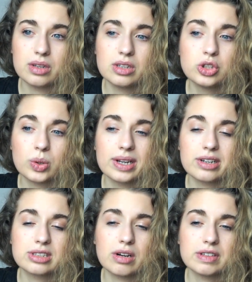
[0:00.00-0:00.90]
Enjoying
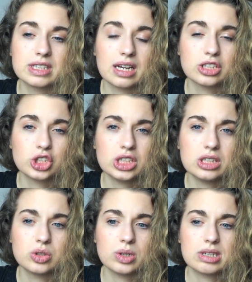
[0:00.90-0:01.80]
yourself is not a cheat.
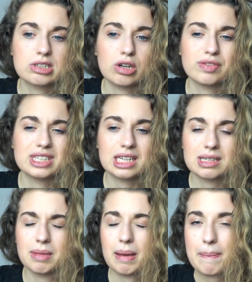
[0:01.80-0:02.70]
Enjoying yourself is not
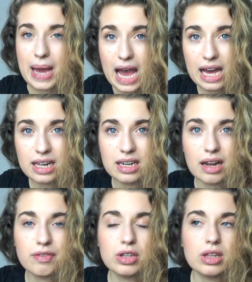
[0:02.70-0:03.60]
something bad, and
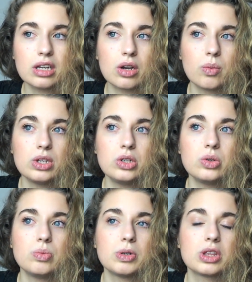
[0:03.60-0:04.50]
I feel like when
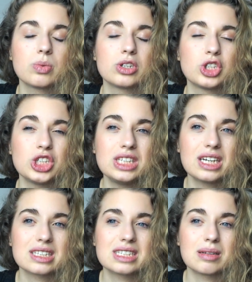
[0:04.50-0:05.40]
you put the word cheat
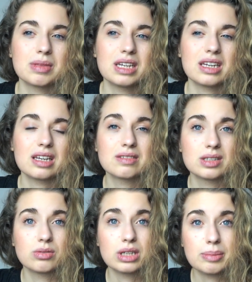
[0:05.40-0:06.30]
next to something, it gives
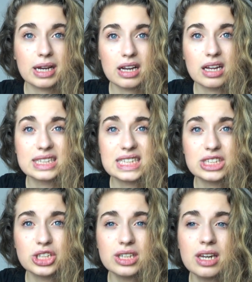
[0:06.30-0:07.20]
it a really bad
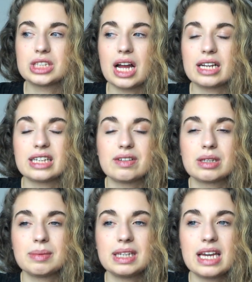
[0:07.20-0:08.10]
connotation. It's not
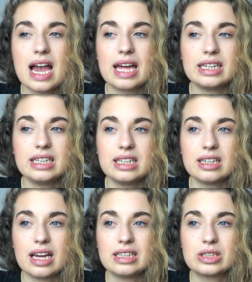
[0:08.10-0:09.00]
giving me
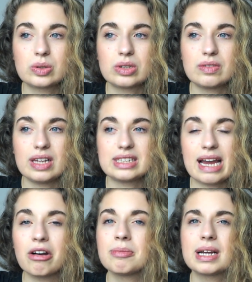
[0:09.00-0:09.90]
any sort of like
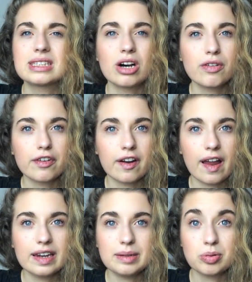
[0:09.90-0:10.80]
doubt in myself or
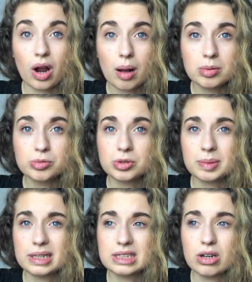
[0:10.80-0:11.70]
any problems with
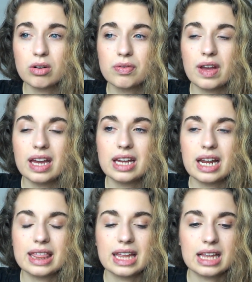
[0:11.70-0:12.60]
myself, and
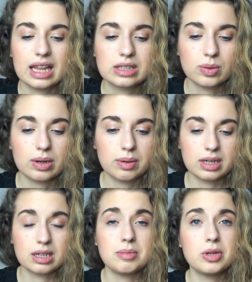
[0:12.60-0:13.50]
I think that's what I
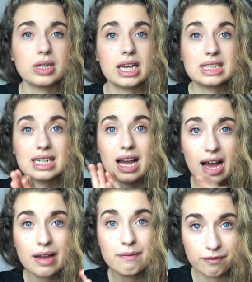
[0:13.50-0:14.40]
want to communicate. Is like,
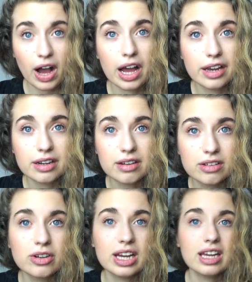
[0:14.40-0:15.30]
I am fine,
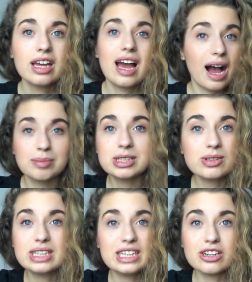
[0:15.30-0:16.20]
okay? I'm
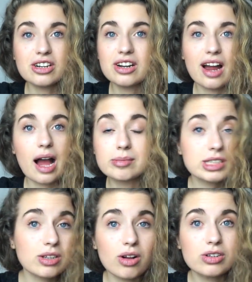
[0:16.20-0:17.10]
still here, I'm
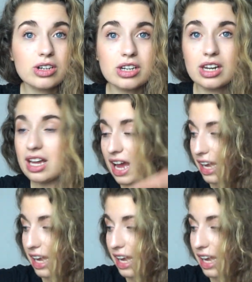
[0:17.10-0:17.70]
still all good.